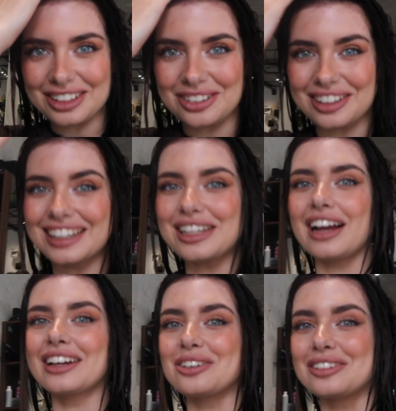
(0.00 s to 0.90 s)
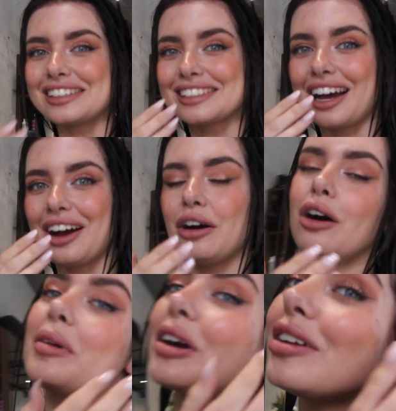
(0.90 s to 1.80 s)
I can already tell.
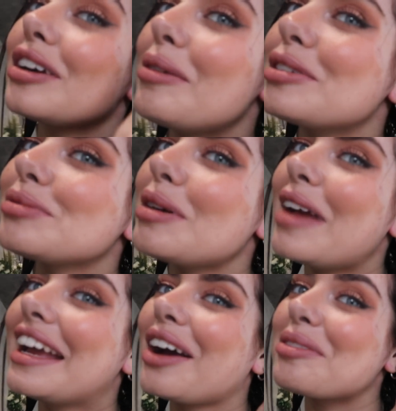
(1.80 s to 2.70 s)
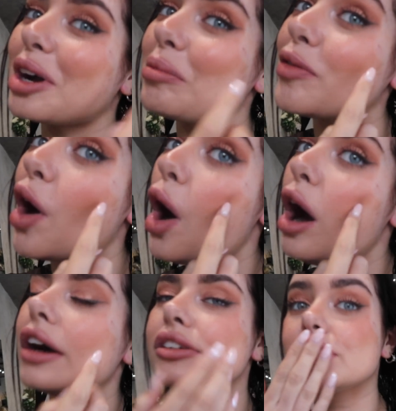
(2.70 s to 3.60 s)
Oh my god, look how much my makeup come off.
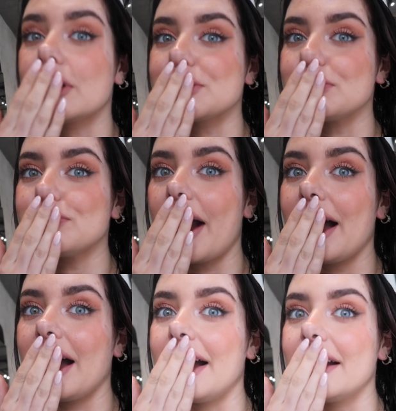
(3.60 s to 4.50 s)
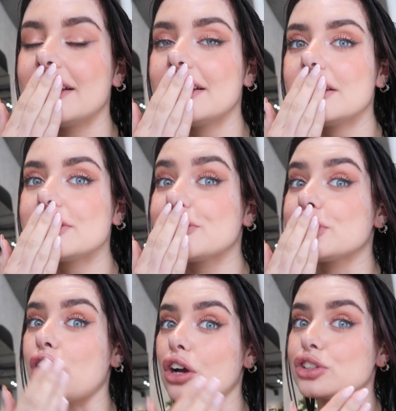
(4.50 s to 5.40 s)
Such a rat.
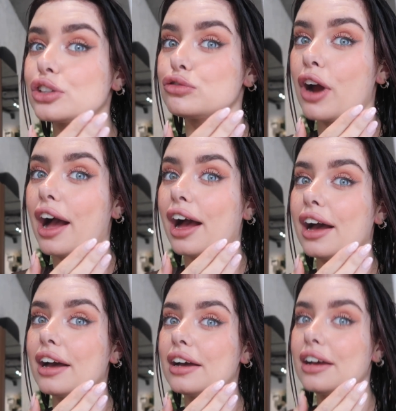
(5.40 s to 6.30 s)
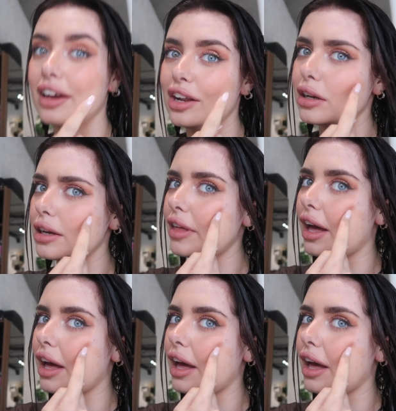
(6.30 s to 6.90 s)
Such a rat. Look at